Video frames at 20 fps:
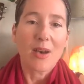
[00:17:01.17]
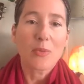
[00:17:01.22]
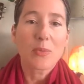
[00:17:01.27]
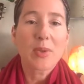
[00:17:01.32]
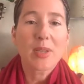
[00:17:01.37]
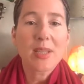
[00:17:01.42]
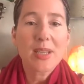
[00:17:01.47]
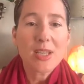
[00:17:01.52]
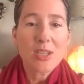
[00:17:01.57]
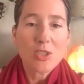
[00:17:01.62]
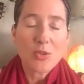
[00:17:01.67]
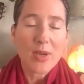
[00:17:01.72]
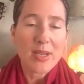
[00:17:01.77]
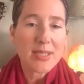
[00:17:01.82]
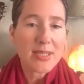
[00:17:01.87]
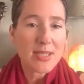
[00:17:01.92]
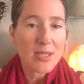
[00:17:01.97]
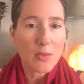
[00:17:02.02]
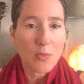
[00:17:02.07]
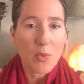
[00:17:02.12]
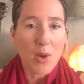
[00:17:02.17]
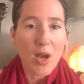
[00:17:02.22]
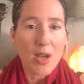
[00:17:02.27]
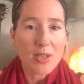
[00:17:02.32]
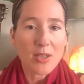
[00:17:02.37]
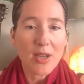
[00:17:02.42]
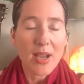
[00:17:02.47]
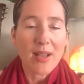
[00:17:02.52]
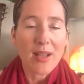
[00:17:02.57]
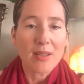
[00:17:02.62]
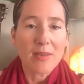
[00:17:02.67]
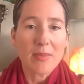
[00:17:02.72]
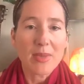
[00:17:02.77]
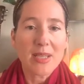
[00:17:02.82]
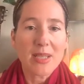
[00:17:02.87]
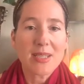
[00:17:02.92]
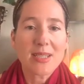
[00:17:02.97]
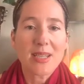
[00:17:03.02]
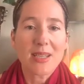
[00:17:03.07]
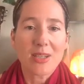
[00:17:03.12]
really address the water
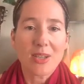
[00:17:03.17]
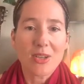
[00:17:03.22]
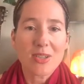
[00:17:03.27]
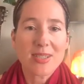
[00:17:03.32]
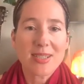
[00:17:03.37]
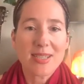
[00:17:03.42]
element in our